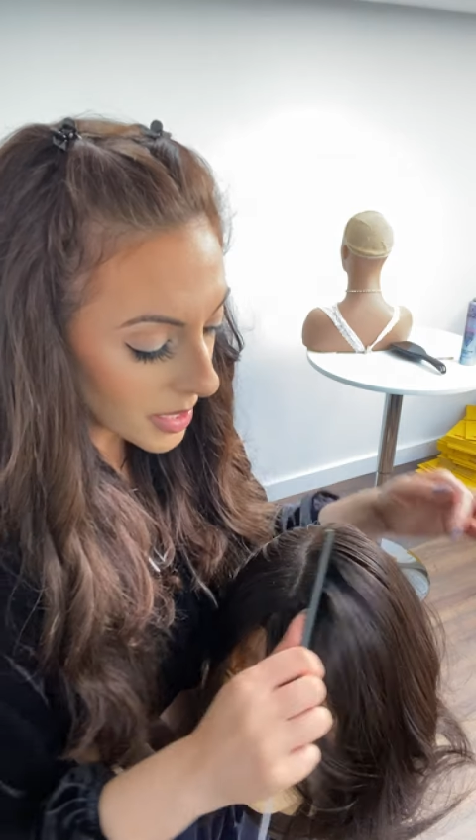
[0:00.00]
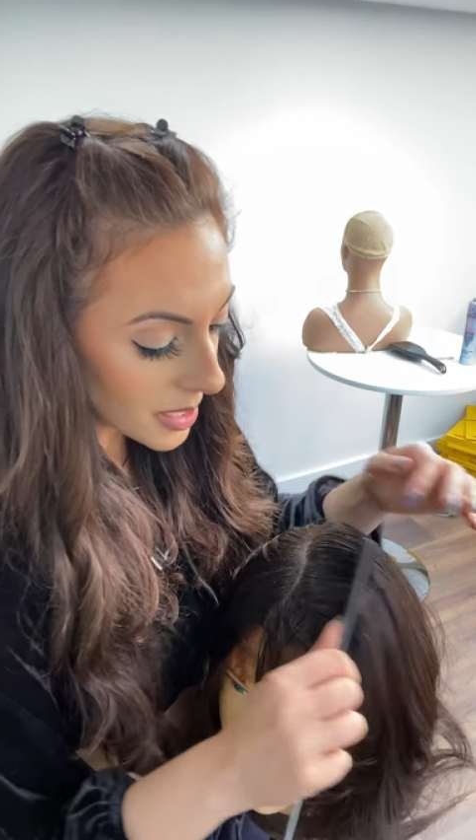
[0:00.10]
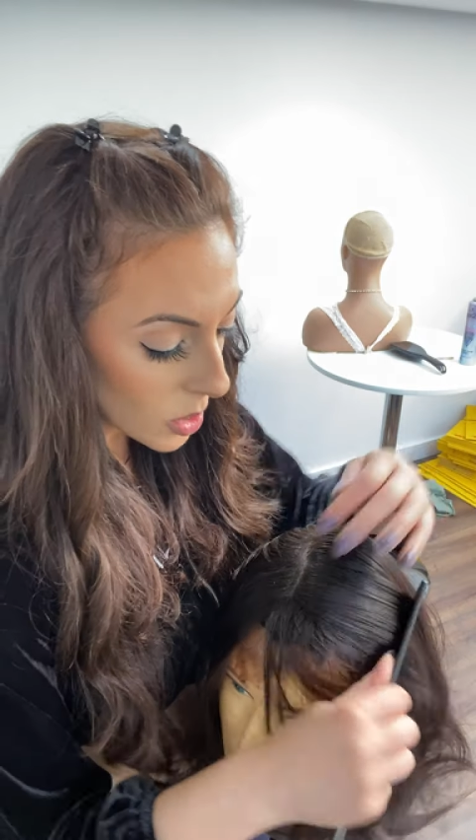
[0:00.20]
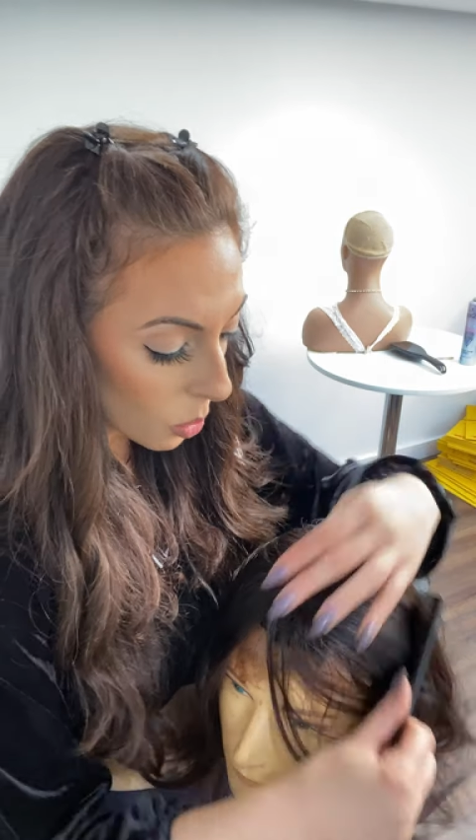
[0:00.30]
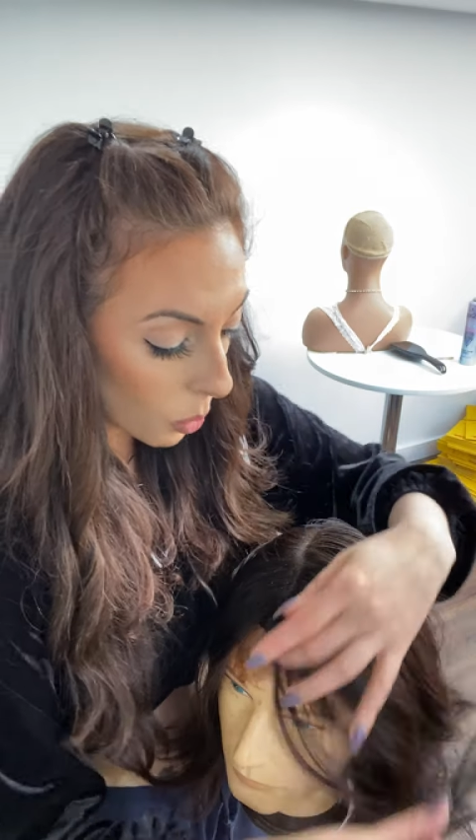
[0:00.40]
It
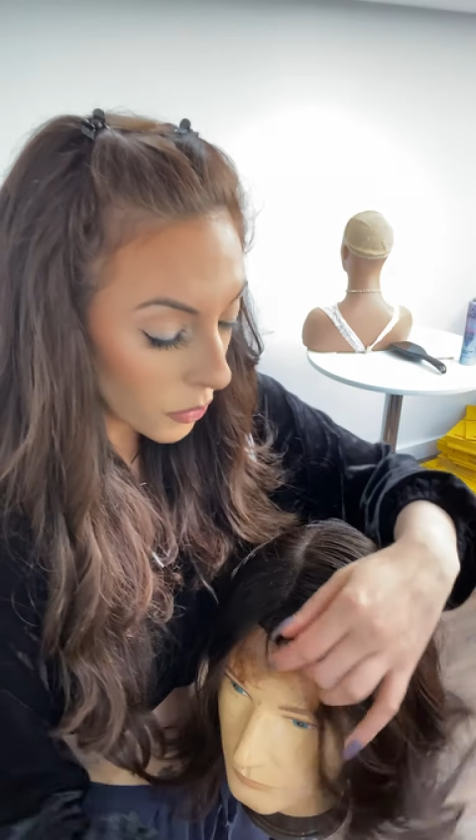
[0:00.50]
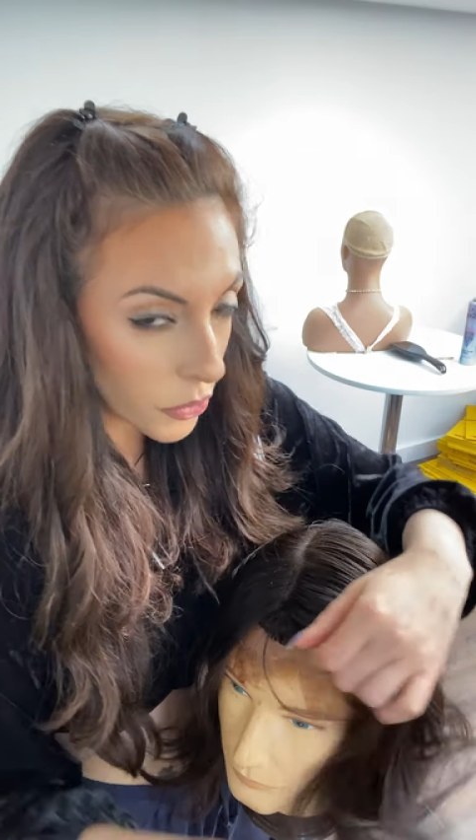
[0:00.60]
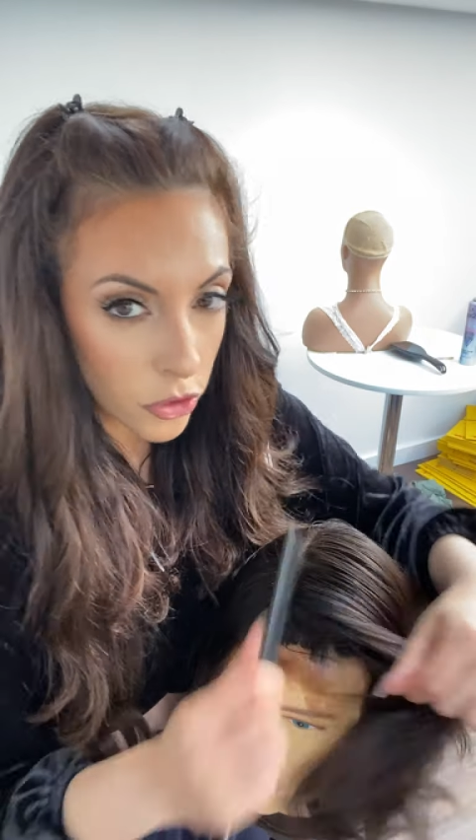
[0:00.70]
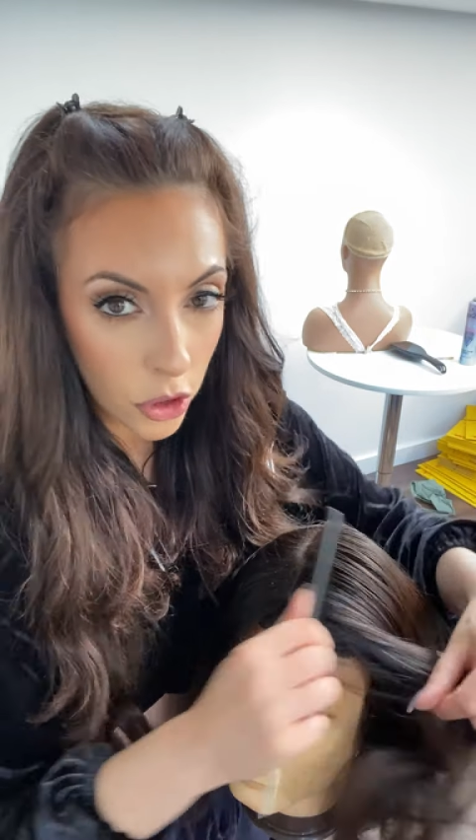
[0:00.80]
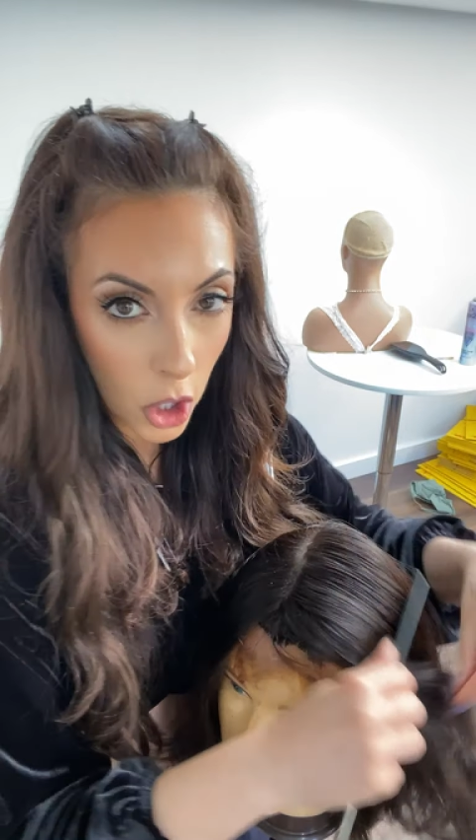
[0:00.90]
still
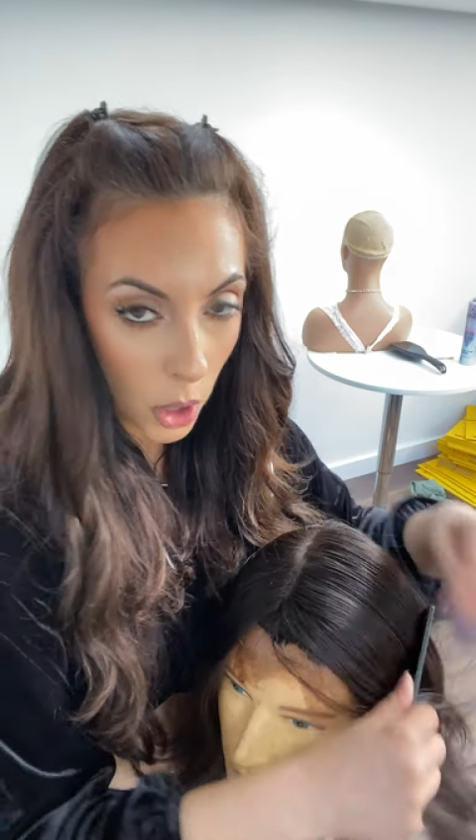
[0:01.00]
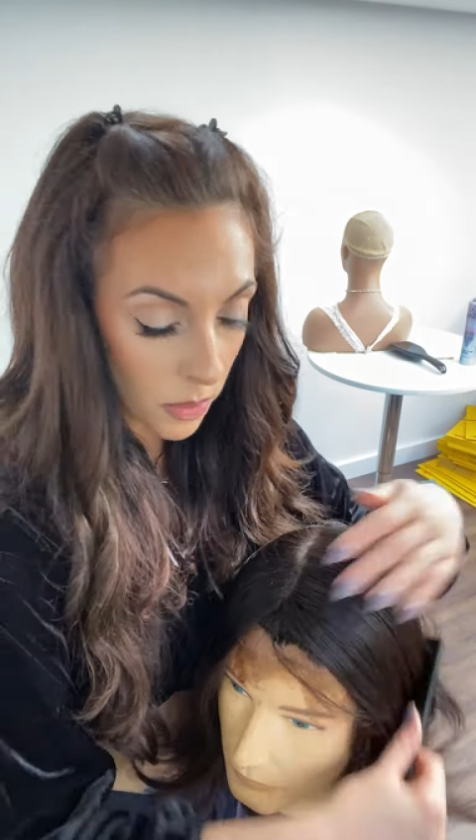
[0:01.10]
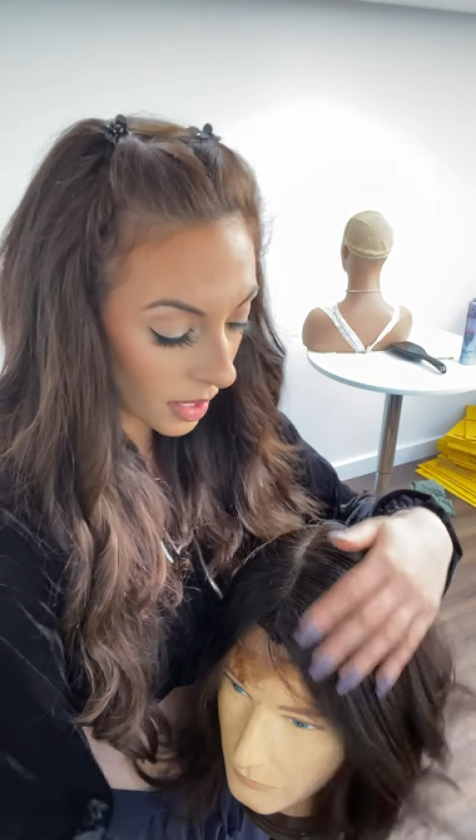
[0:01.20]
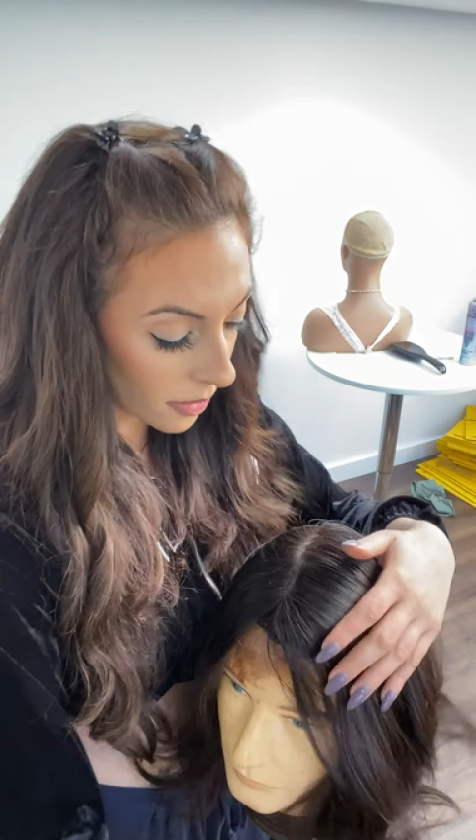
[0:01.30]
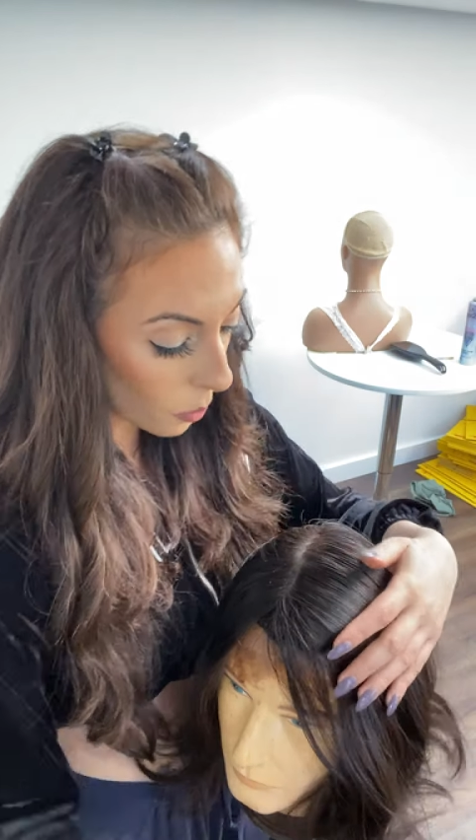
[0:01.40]
wants to go
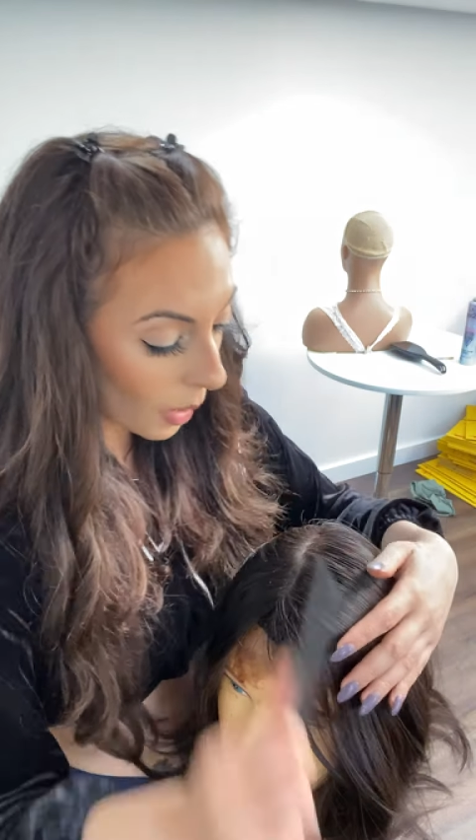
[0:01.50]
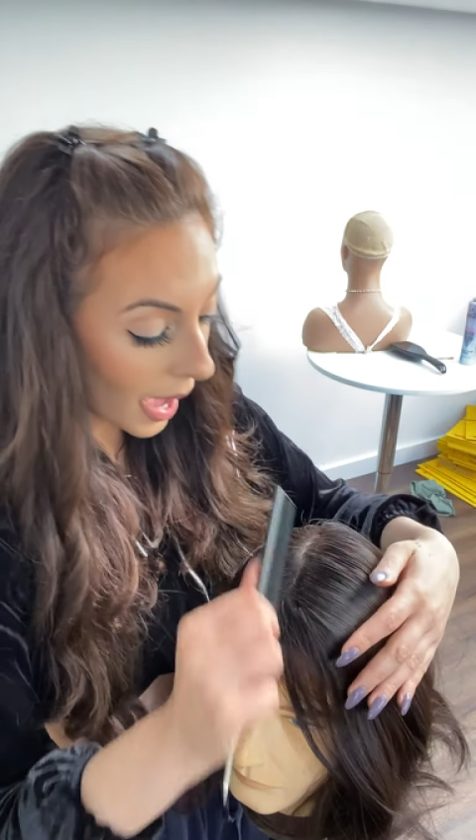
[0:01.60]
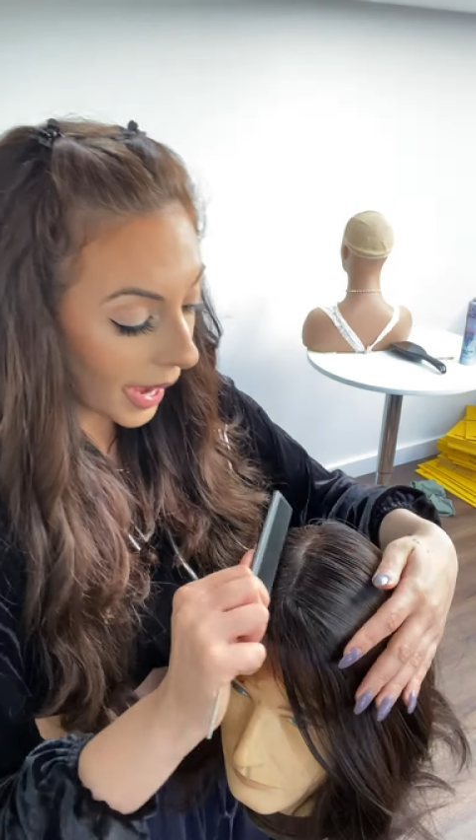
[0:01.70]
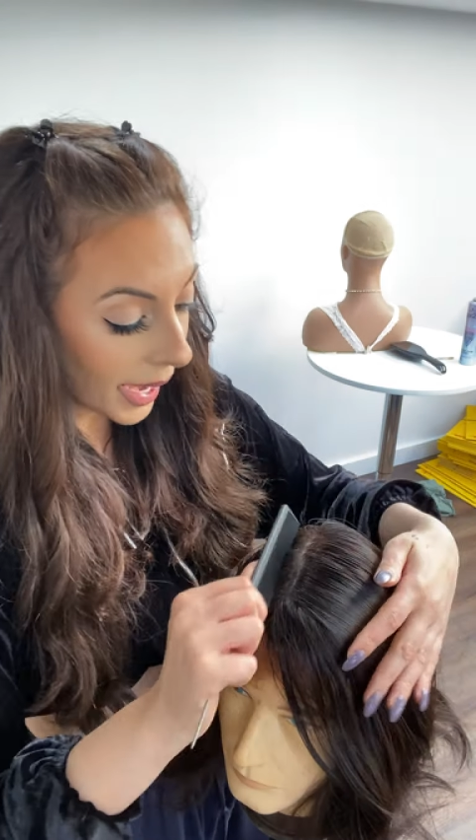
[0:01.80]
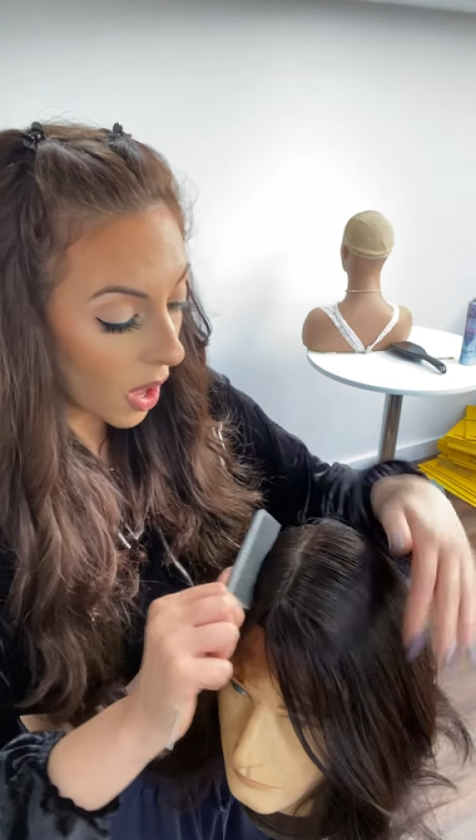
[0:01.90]
the other
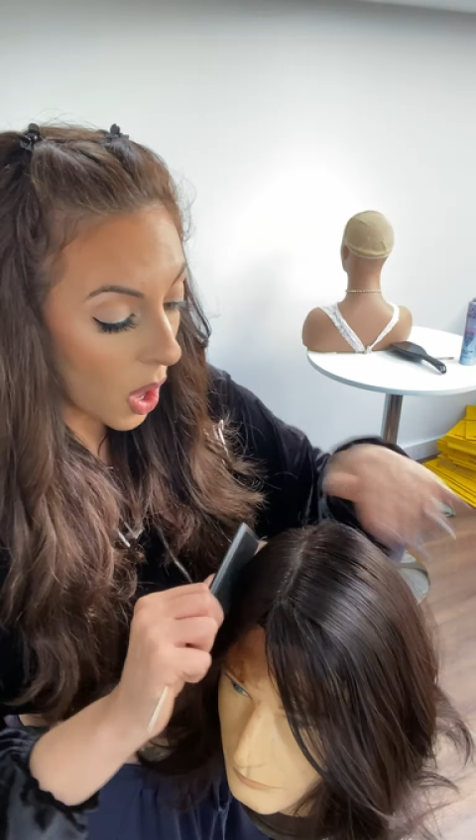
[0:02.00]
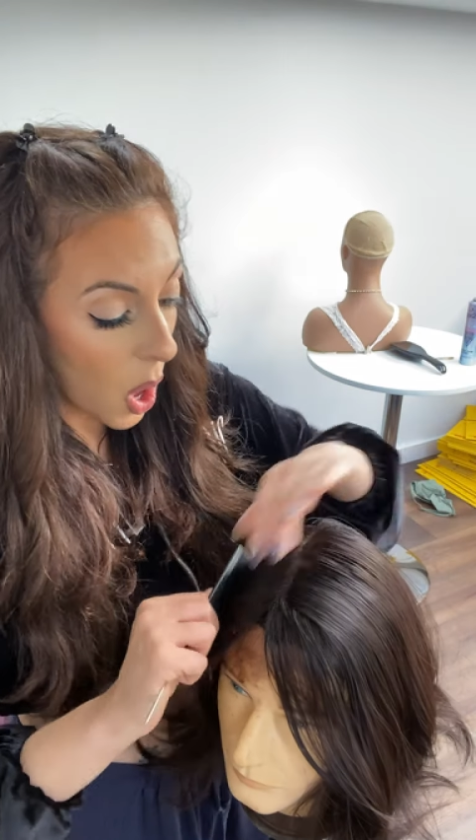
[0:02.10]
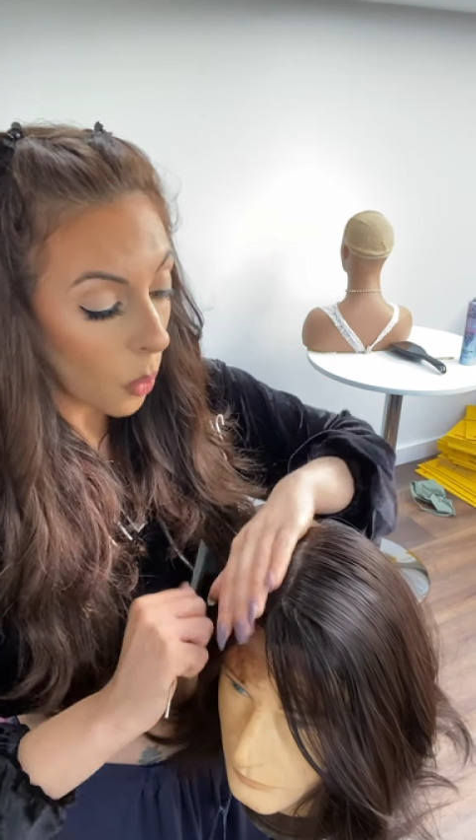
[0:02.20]
way,